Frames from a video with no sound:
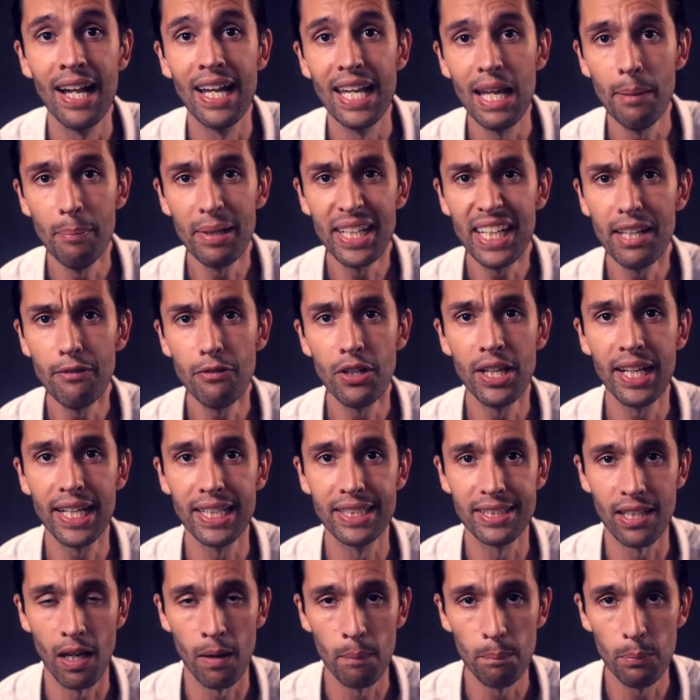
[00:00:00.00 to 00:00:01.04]
Let me give you an
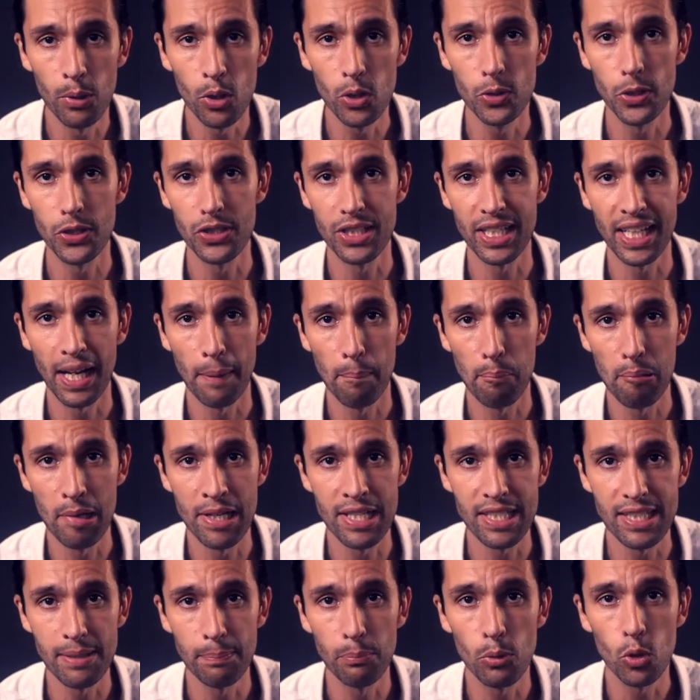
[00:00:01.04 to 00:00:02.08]
example using a
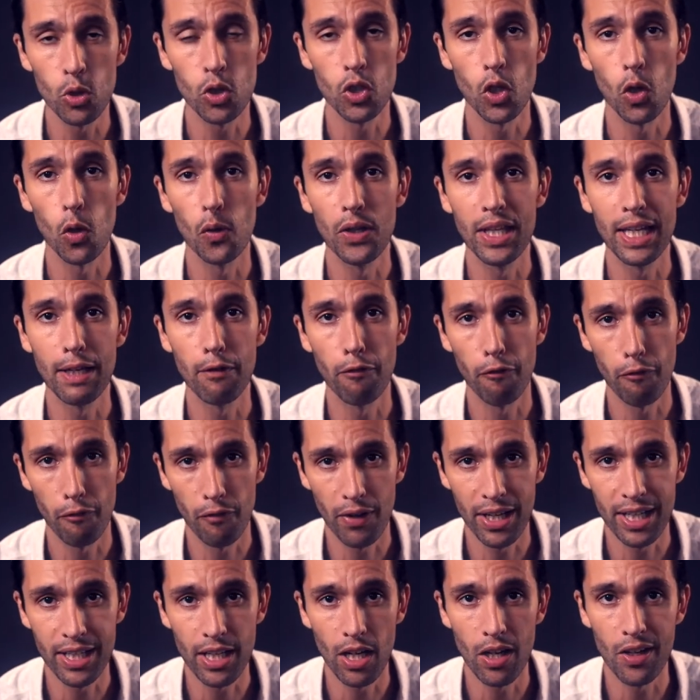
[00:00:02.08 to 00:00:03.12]
principle called the
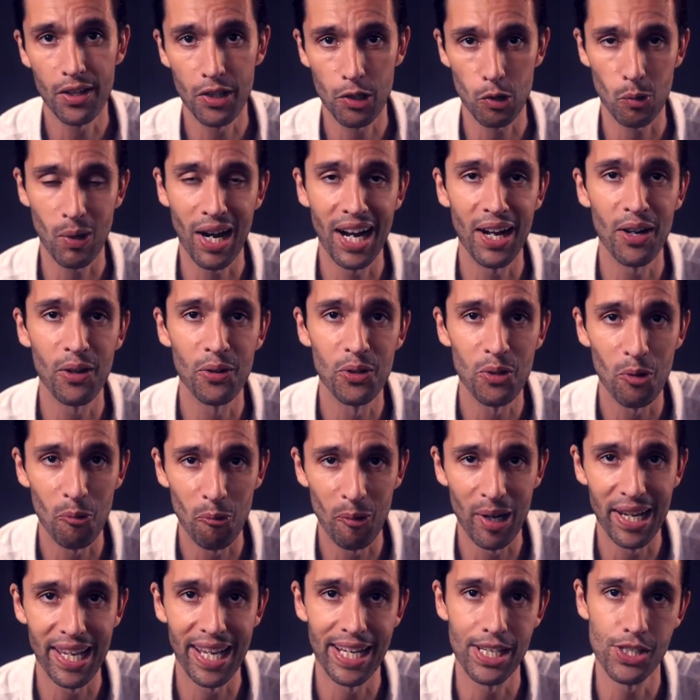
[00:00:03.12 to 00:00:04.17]
figure ground
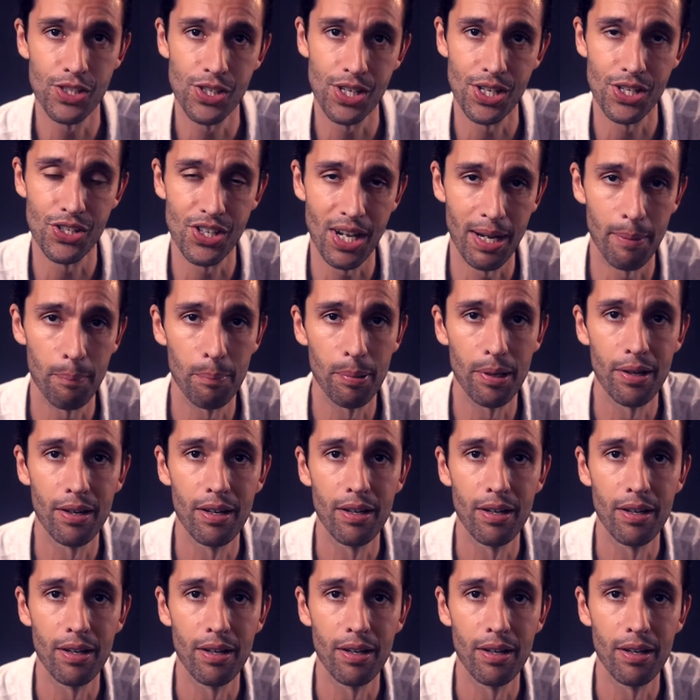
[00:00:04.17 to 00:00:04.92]
relationship.